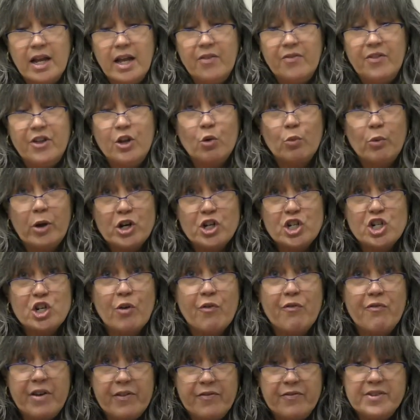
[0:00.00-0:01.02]
the
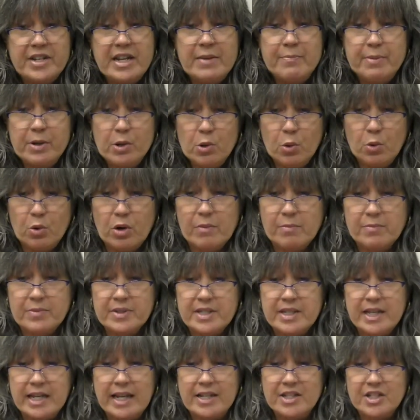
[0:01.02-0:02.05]
original 50
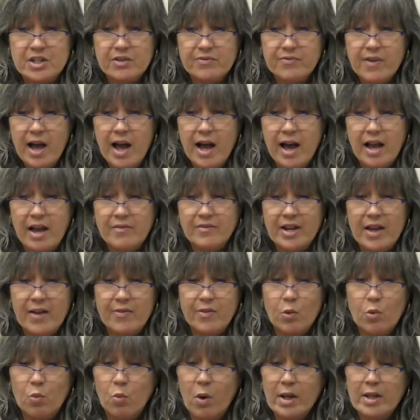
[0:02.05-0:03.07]
pilgrims that had survived
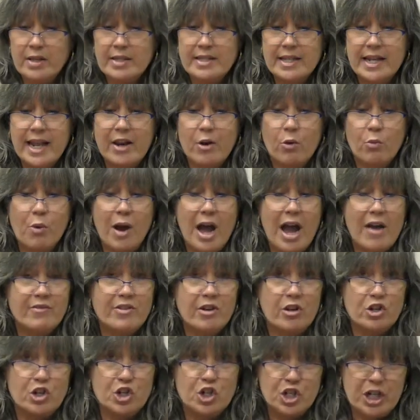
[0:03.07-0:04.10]
and the ones that had arrived
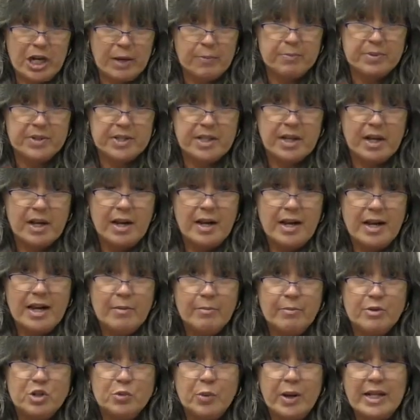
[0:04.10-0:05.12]
on ships
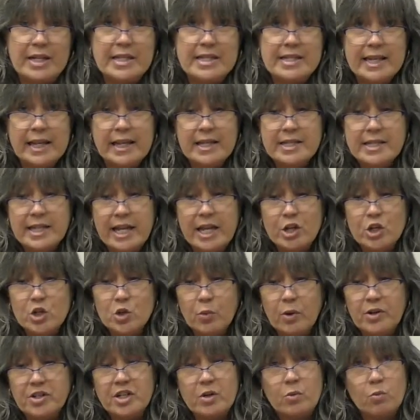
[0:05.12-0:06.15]
between
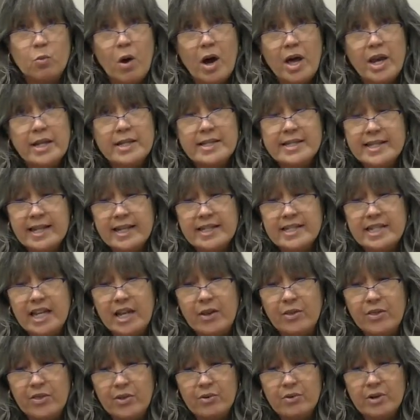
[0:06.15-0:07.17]
1621 and
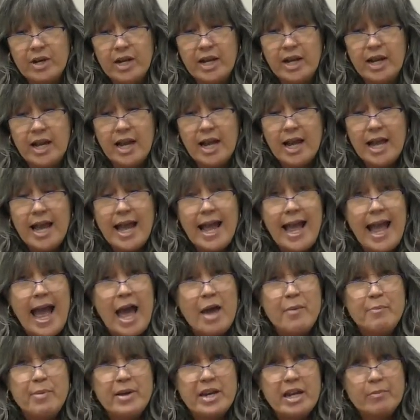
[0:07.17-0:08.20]
1630
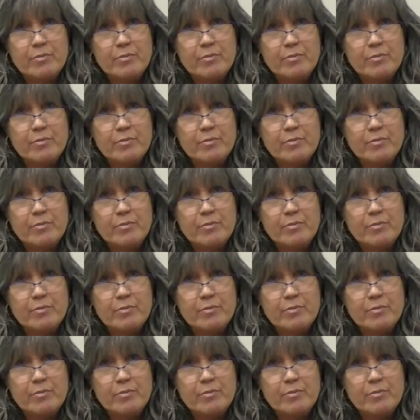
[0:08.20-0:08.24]
had been